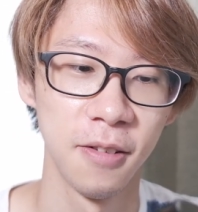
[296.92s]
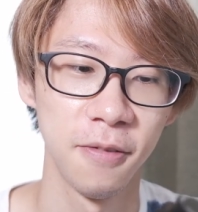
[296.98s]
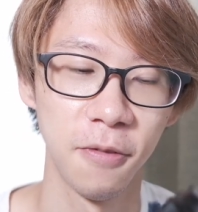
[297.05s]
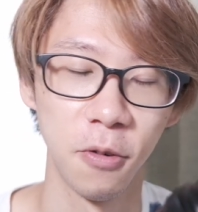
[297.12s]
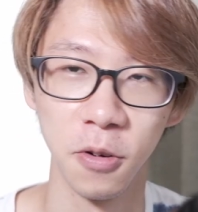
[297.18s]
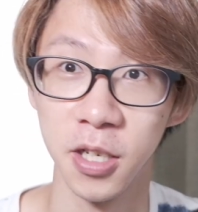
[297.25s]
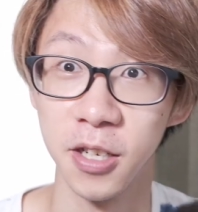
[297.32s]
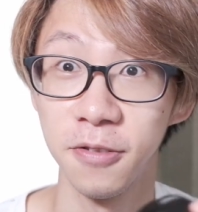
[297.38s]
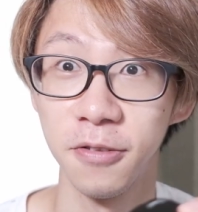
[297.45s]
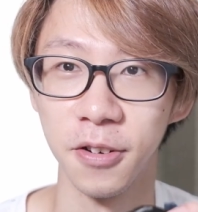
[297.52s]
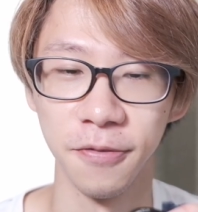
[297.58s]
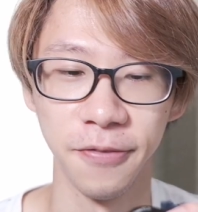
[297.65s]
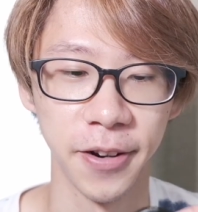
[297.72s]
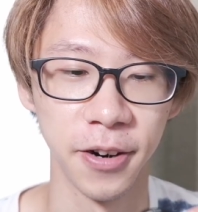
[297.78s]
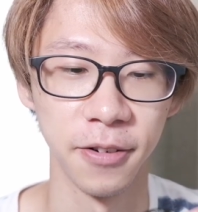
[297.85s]
for
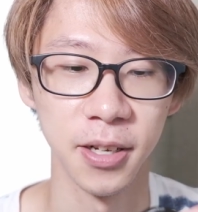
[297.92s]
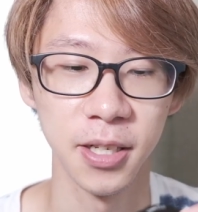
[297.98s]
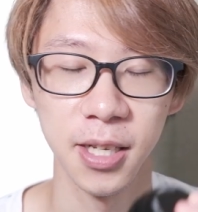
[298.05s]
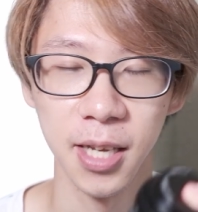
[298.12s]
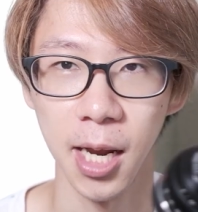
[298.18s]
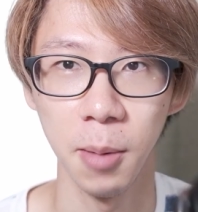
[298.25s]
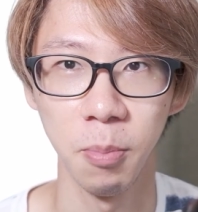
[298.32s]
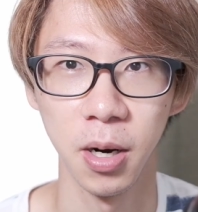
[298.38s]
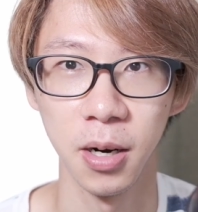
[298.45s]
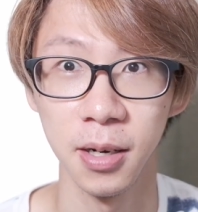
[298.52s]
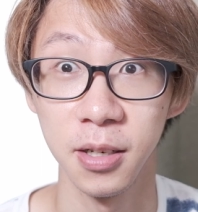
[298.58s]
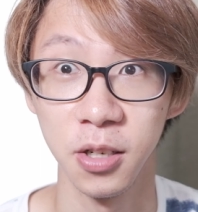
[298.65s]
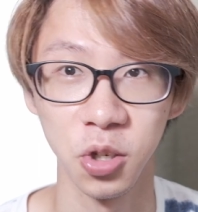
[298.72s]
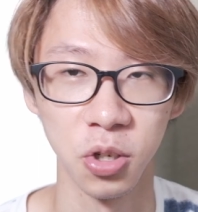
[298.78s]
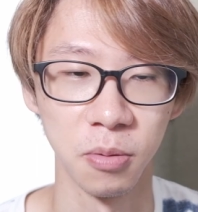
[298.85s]
different various
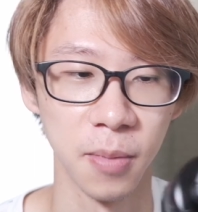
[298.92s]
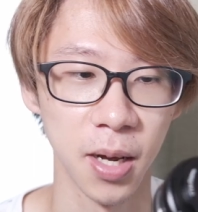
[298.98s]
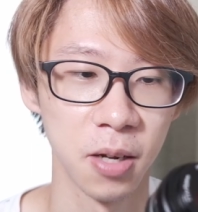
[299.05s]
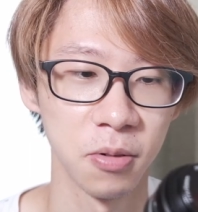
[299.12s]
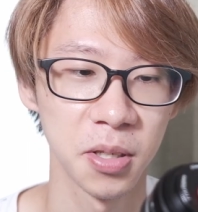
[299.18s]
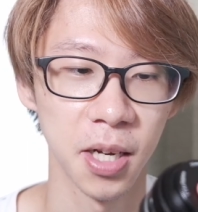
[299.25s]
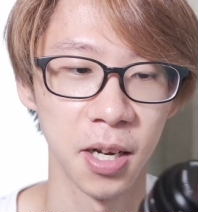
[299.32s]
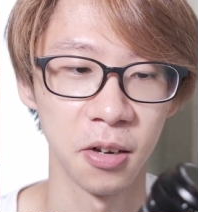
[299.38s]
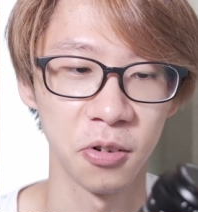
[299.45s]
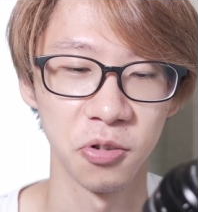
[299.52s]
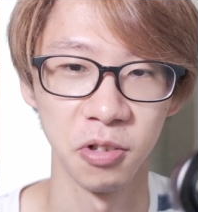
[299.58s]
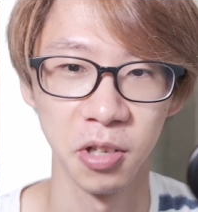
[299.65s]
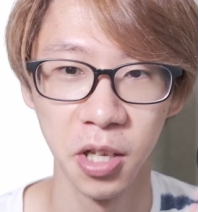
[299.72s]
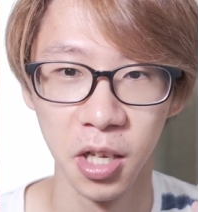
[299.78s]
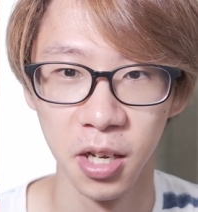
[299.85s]
camera digital mounts
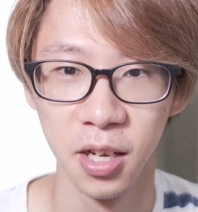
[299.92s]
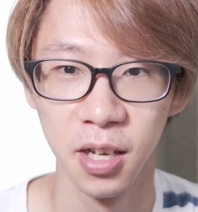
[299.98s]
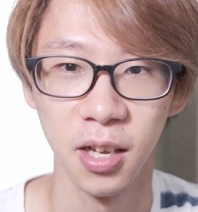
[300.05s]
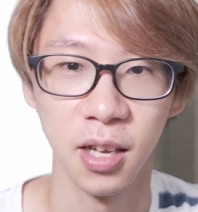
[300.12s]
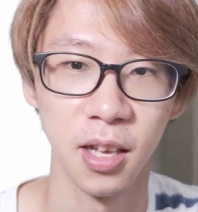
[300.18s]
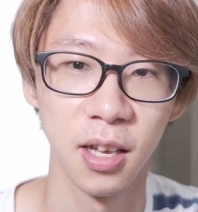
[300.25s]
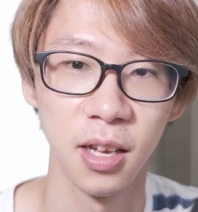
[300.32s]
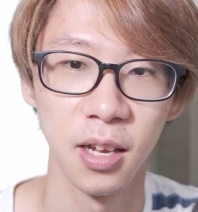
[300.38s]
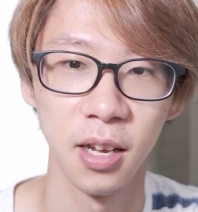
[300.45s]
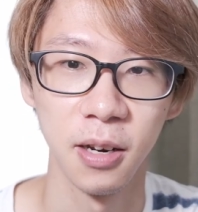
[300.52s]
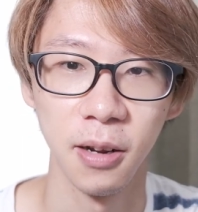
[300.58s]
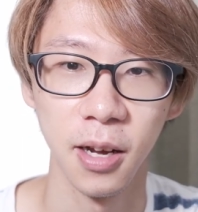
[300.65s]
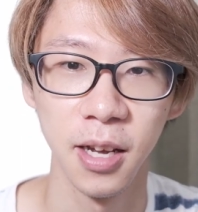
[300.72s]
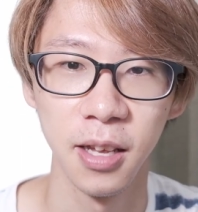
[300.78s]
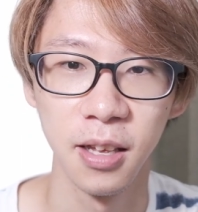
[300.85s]
actually.
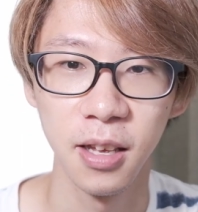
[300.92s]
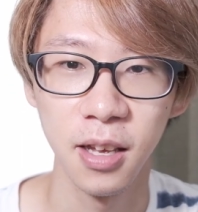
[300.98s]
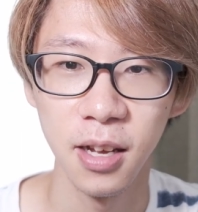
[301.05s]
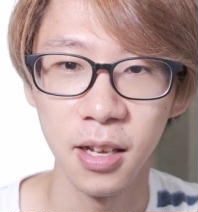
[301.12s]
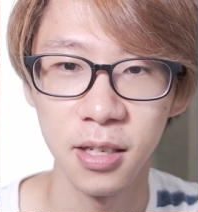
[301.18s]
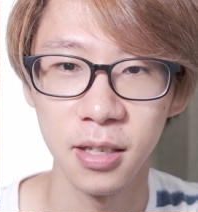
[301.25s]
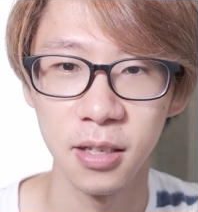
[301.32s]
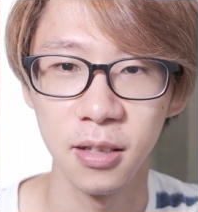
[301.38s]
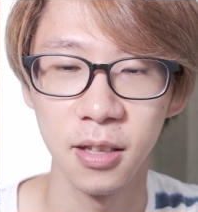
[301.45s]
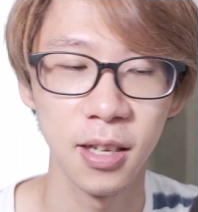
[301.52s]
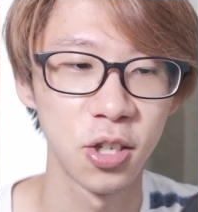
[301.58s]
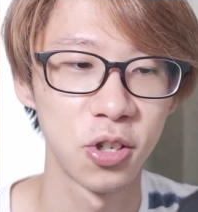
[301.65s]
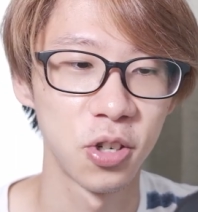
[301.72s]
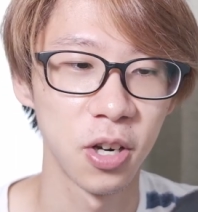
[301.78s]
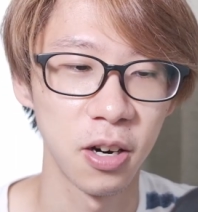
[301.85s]
And I guess
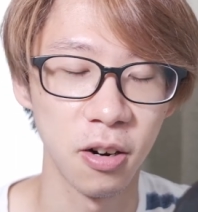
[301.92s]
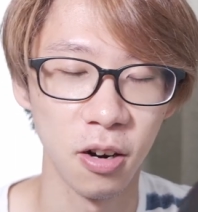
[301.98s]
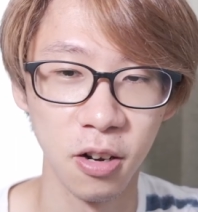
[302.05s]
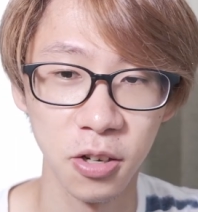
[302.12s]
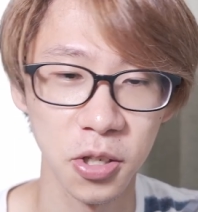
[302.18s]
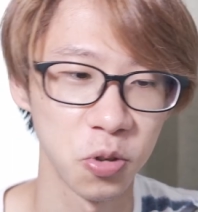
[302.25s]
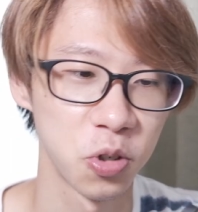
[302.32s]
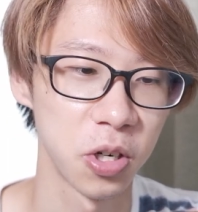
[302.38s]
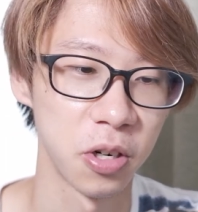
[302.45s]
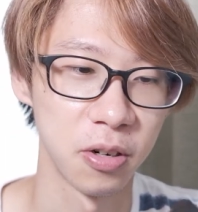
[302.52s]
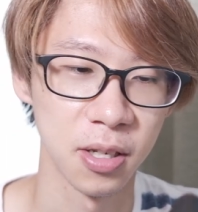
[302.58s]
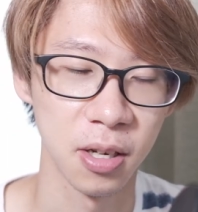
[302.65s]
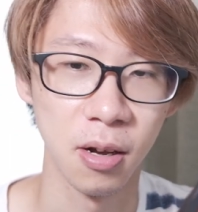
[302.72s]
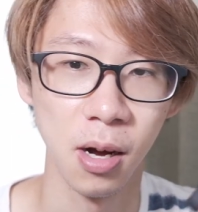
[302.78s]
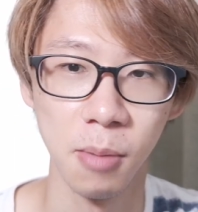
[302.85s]
they also share
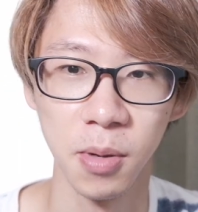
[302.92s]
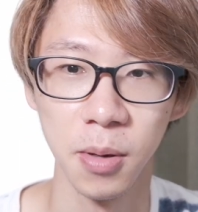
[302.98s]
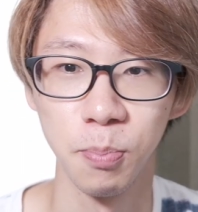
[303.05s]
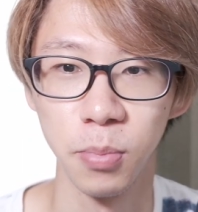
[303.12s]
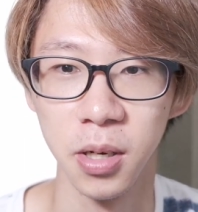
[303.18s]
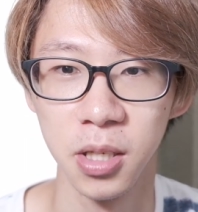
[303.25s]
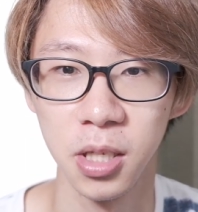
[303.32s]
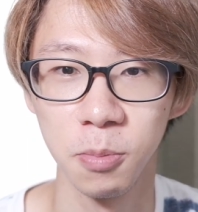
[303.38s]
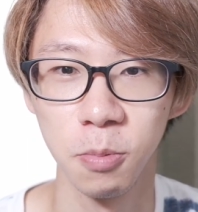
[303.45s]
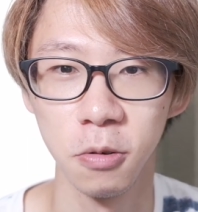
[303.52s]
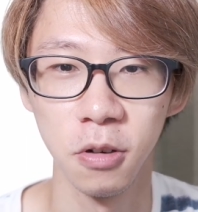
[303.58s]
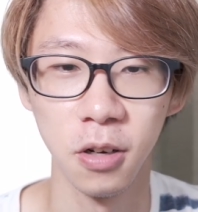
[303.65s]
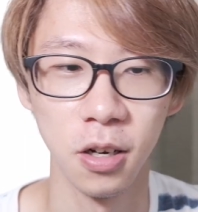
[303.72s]
a common principle